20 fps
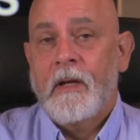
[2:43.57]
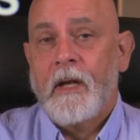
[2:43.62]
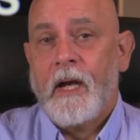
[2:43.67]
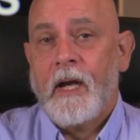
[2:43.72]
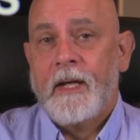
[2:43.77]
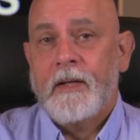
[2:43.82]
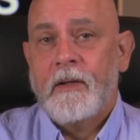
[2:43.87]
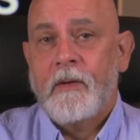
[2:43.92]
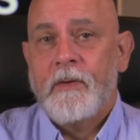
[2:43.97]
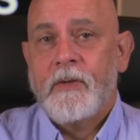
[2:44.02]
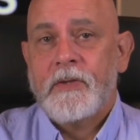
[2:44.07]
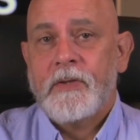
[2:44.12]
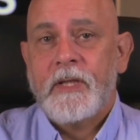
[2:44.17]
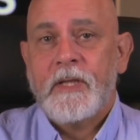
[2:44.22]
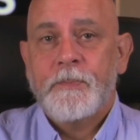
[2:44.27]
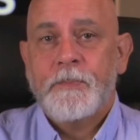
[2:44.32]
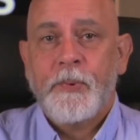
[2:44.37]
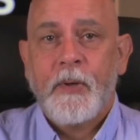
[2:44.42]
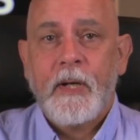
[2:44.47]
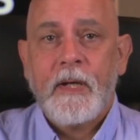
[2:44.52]
I know that
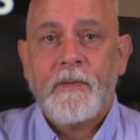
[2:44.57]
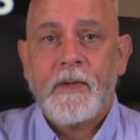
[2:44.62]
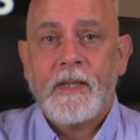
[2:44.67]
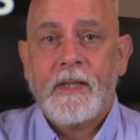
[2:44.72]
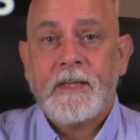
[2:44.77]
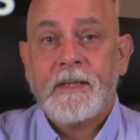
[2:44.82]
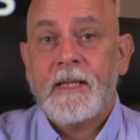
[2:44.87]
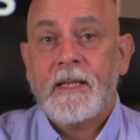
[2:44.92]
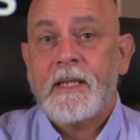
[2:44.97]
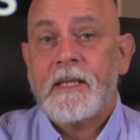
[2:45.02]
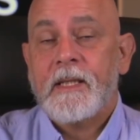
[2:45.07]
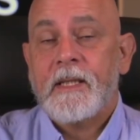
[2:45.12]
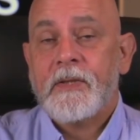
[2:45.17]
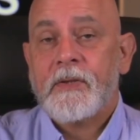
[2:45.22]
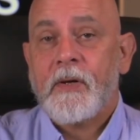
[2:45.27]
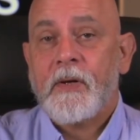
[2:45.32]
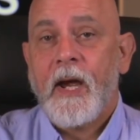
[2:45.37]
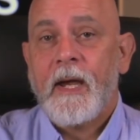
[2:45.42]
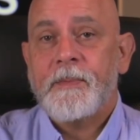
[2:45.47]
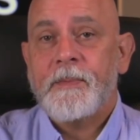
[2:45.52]
she's previously
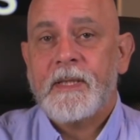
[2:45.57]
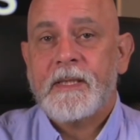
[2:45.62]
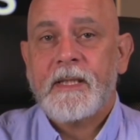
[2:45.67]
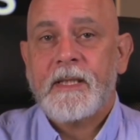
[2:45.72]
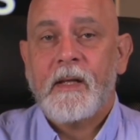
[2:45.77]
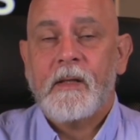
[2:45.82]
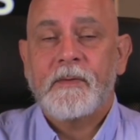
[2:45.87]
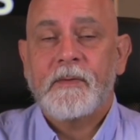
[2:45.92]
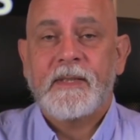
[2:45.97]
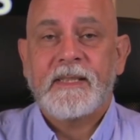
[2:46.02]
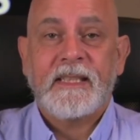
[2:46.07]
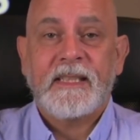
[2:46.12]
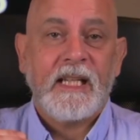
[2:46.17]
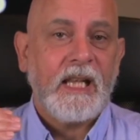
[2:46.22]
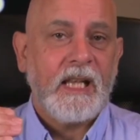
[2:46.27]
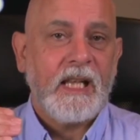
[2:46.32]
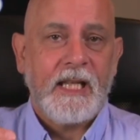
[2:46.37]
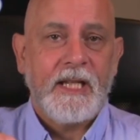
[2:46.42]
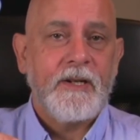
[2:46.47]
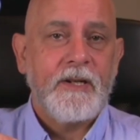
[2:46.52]
described herself as
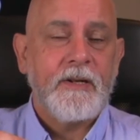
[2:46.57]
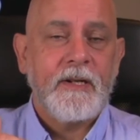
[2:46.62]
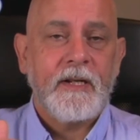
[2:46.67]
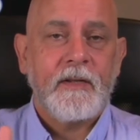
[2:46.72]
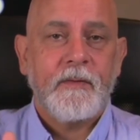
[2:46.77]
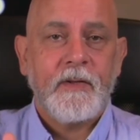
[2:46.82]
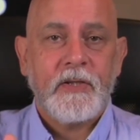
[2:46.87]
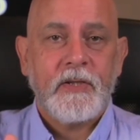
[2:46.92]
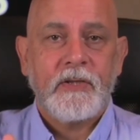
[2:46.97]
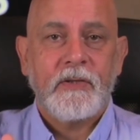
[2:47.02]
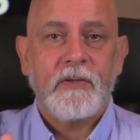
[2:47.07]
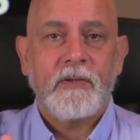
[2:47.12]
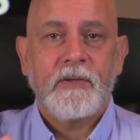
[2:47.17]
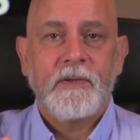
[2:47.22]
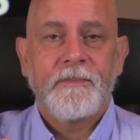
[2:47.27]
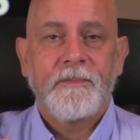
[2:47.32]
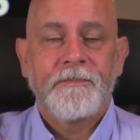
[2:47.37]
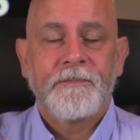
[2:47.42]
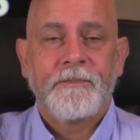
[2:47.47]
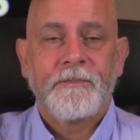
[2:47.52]
clear and efficient.
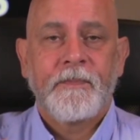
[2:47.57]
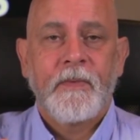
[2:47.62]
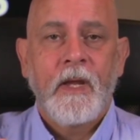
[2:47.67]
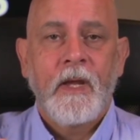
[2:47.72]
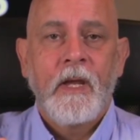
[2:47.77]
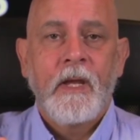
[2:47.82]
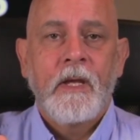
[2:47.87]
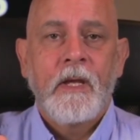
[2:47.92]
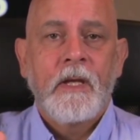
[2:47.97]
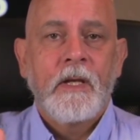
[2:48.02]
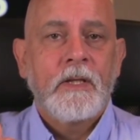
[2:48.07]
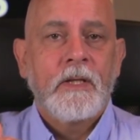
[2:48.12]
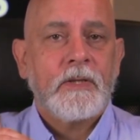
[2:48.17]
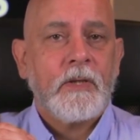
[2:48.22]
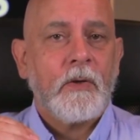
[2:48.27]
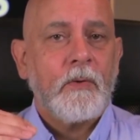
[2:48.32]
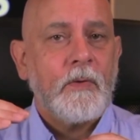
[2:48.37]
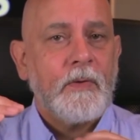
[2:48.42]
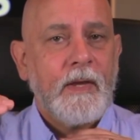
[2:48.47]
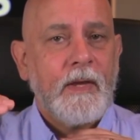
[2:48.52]

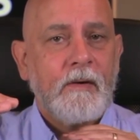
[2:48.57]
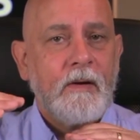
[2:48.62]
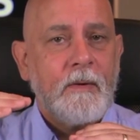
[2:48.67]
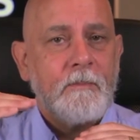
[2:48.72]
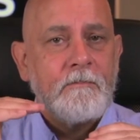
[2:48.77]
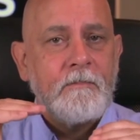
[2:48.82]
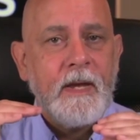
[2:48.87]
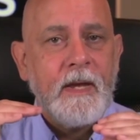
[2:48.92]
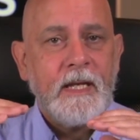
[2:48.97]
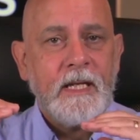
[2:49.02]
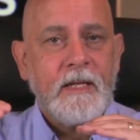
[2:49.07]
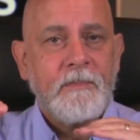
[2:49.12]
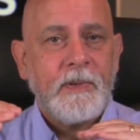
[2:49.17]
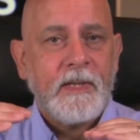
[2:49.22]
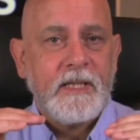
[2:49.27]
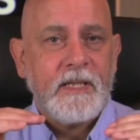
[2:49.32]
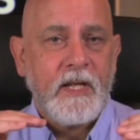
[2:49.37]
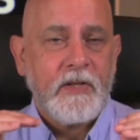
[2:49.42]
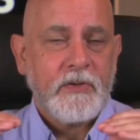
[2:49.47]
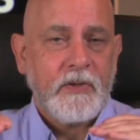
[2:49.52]
So there are many
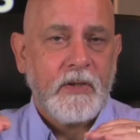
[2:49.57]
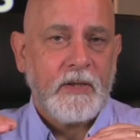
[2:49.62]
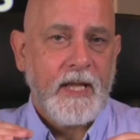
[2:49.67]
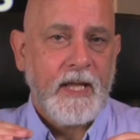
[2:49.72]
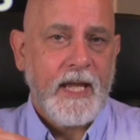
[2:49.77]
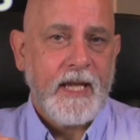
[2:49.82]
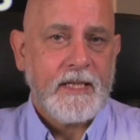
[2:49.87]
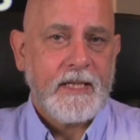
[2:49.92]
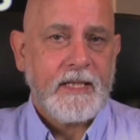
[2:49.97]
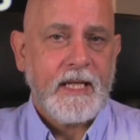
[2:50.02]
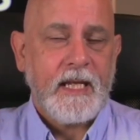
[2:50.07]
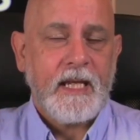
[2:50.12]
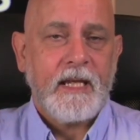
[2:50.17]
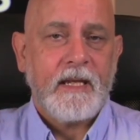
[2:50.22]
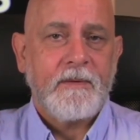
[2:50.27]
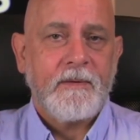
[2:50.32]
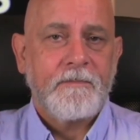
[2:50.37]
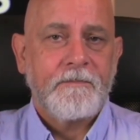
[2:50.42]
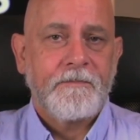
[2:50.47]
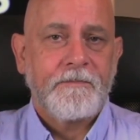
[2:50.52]
potential layers
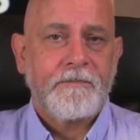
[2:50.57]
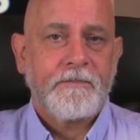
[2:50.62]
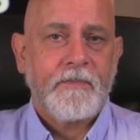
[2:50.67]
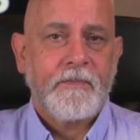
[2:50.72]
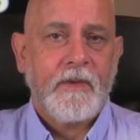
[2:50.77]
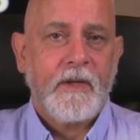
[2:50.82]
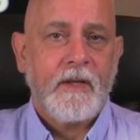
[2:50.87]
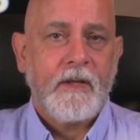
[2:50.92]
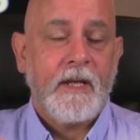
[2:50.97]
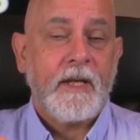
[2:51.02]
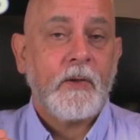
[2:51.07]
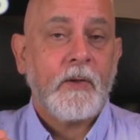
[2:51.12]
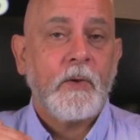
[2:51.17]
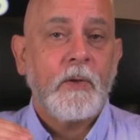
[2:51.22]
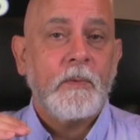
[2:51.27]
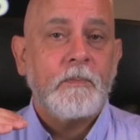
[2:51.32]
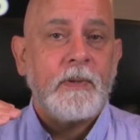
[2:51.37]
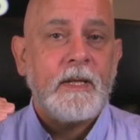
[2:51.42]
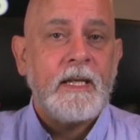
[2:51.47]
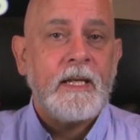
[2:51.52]
here. It
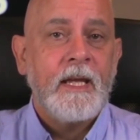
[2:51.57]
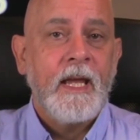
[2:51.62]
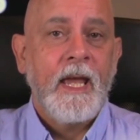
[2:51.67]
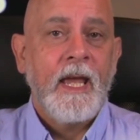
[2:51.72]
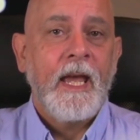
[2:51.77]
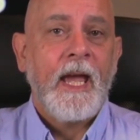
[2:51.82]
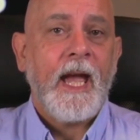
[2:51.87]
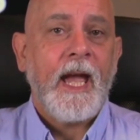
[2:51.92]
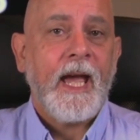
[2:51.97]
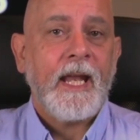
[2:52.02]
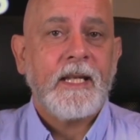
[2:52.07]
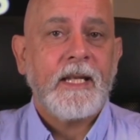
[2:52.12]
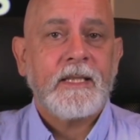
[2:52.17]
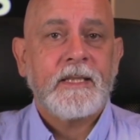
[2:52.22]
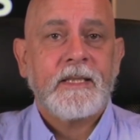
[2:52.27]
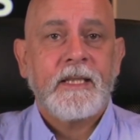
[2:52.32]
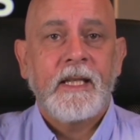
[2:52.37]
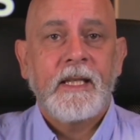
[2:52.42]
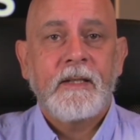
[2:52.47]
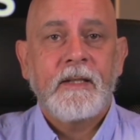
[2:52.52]
could be Anna's
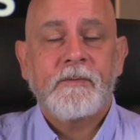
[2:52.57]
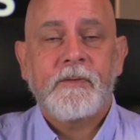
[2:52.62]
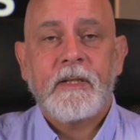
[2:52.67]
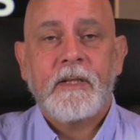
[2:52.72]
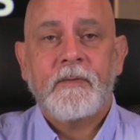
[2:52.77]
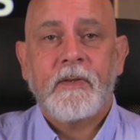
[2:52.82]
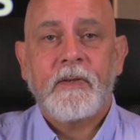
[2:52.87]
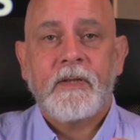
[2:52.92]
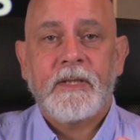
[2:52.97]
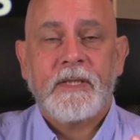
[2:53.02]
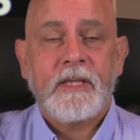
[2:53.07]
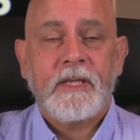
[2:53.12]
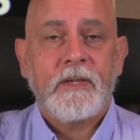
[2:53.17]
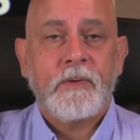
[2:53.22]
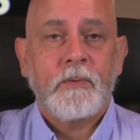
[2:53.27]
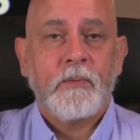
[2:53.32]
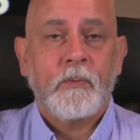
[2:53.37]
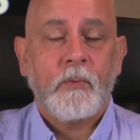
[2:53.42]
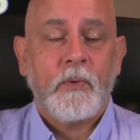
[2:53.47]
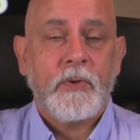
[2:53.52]
delivery
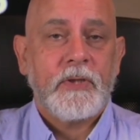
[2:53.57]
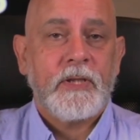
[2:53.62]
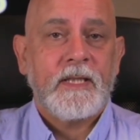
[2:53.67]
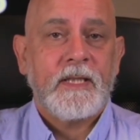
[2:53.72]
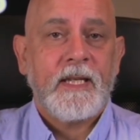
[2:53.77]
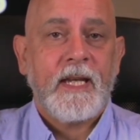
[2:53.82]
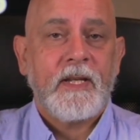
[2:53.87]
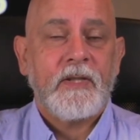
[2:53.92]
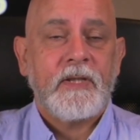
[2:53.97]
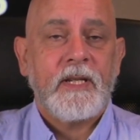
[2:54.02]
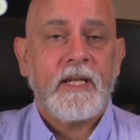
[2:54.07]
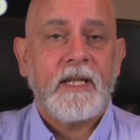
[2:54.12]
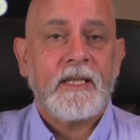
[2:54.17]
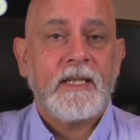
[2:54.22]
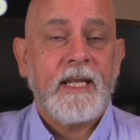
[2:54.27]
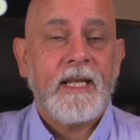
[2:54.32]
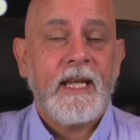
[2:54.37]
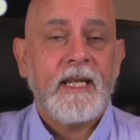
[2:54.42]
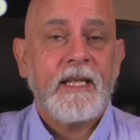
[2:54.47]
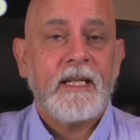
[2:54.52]
versus what she's actually
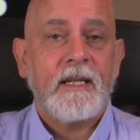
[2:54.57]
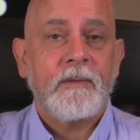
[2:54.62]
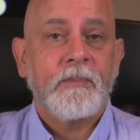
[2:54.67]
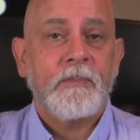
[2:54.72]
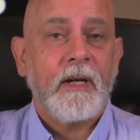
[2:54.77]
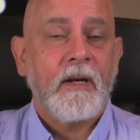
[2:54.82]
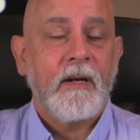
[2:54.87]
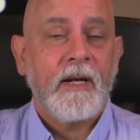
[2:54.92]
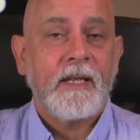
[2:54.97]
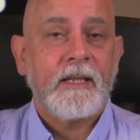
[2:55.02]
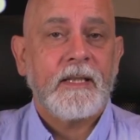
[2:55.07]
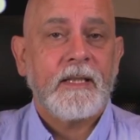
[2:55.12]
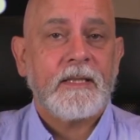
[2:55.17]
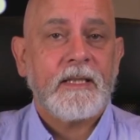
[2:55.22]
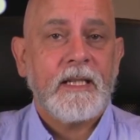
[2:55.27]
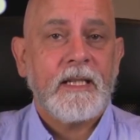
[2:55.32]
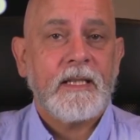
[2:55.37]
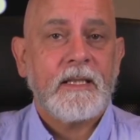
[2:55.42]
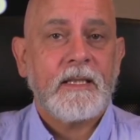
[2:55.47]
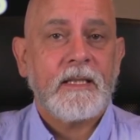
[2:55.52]
intending behind the
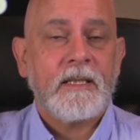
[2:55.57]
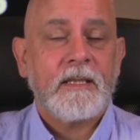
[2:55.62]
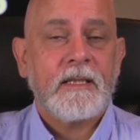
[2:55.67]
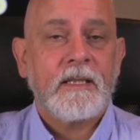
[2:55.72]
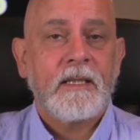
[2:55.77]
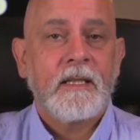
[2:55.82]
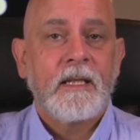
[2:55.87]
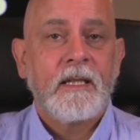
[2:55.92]
scenes.